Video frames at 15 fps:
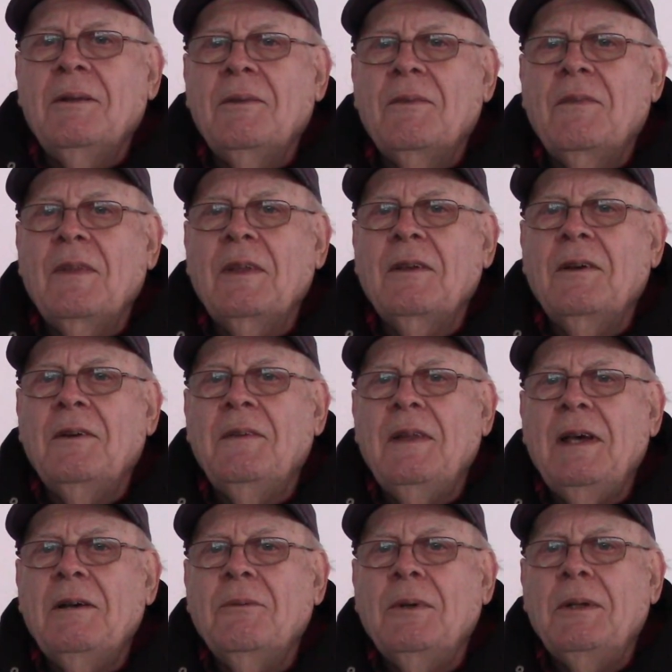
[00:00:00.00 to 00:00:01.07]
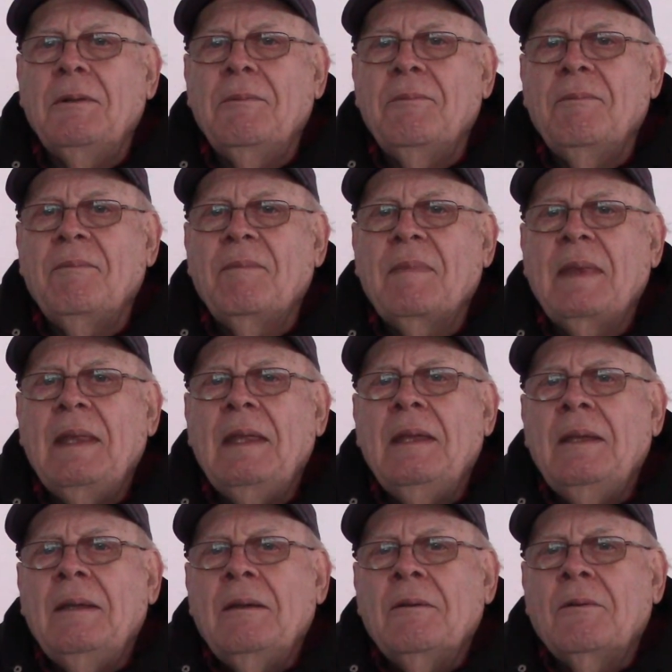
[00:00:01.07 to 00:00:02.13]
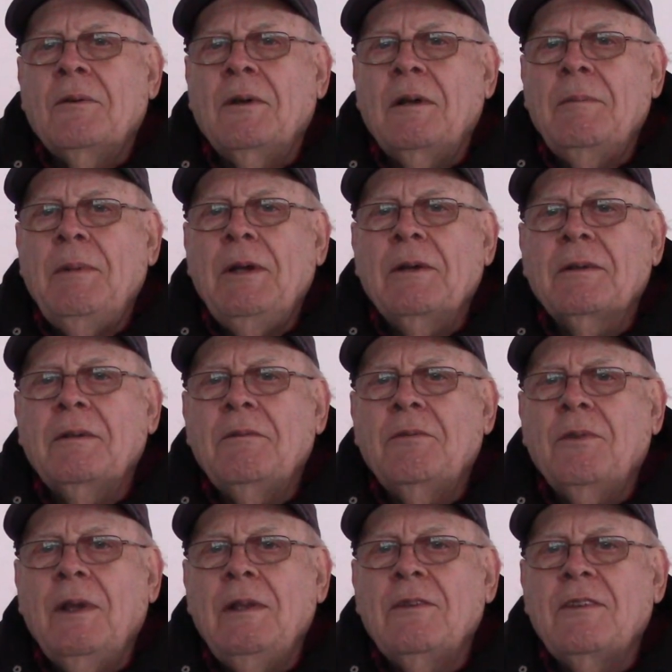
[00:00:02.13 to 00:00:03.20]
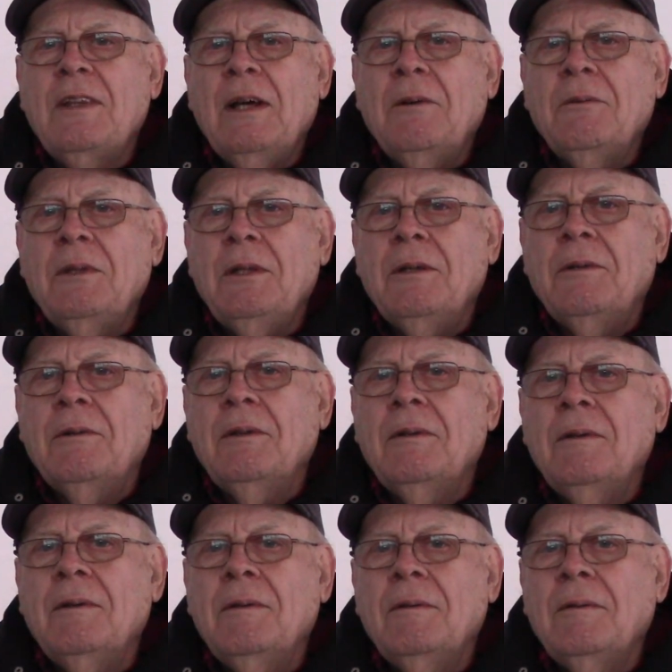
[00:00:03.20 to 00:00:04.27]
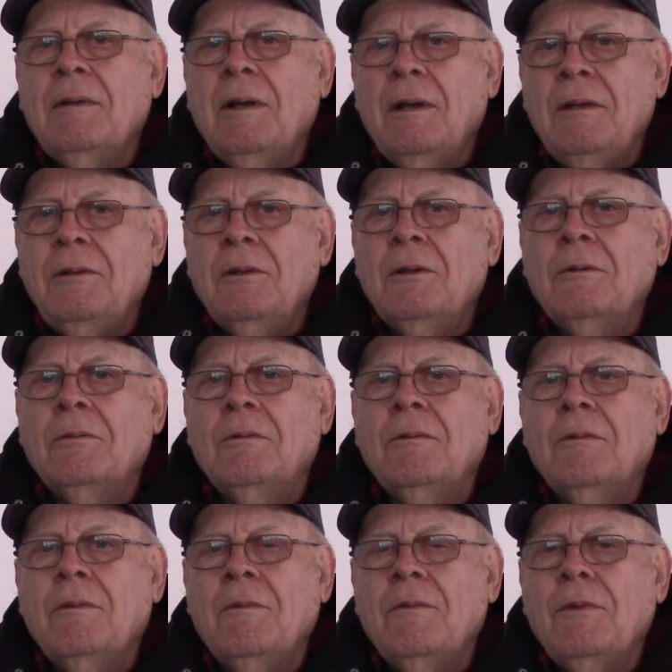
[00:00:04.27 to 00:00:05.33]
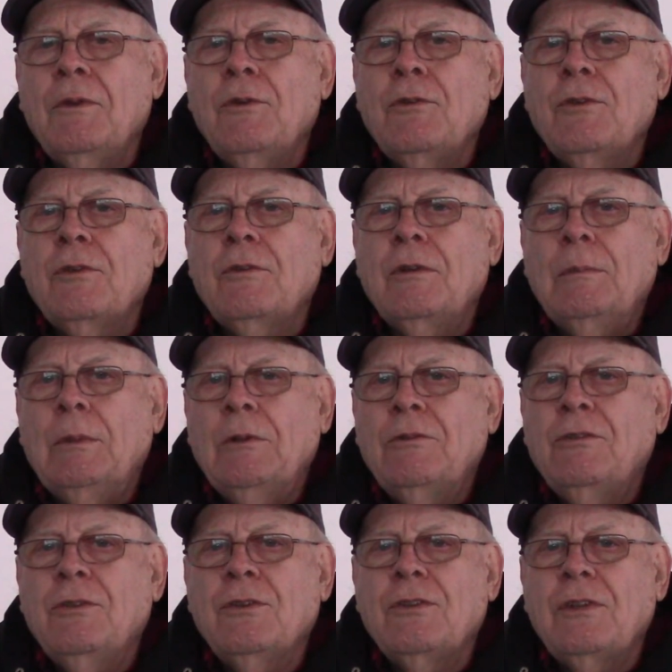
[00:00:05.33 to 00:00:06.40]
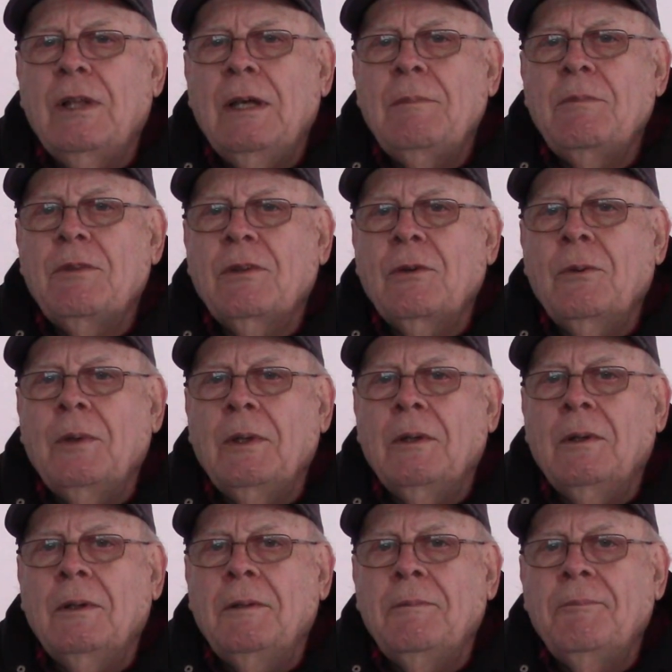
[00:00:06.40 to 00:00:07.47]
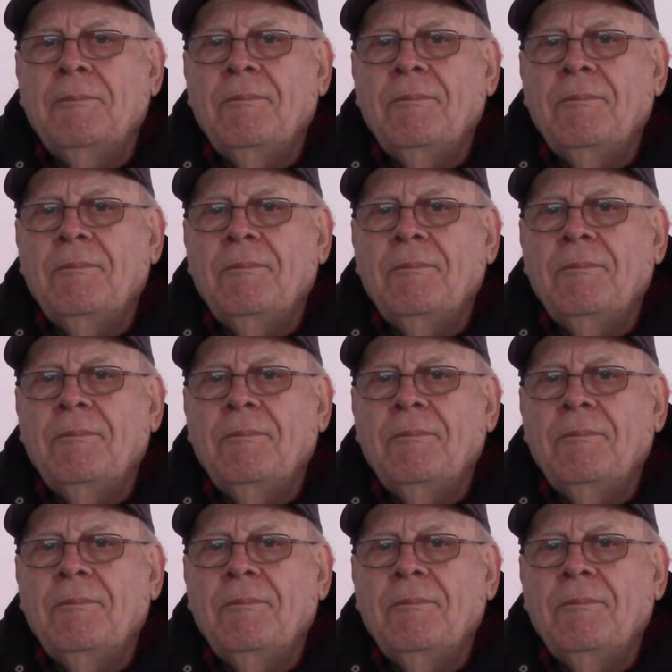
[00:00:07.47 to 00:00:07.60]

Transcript: Think on that one. For our American friends down there, I know there's tumultuous times going on.